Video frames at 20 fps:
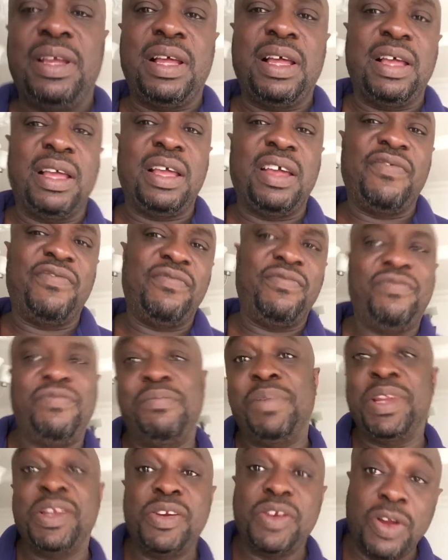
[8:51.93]
I
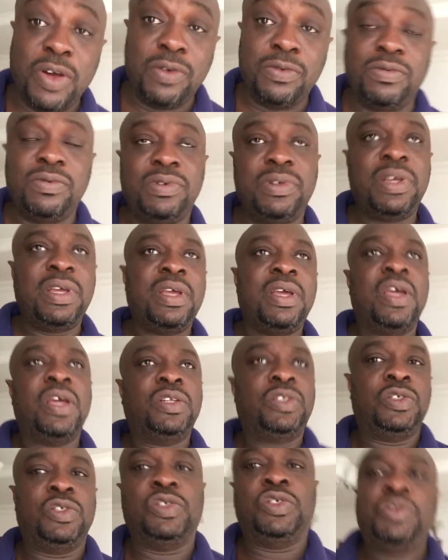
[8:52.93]
have been known
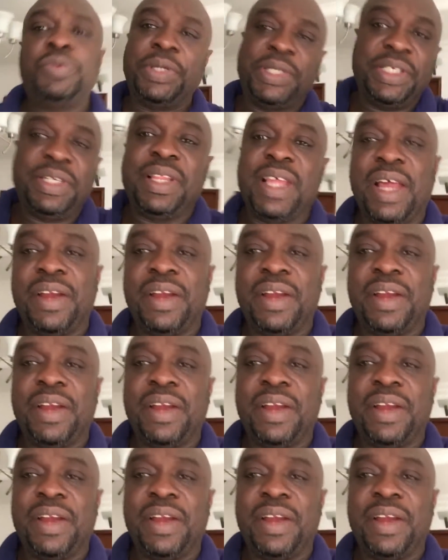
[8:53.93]
to switch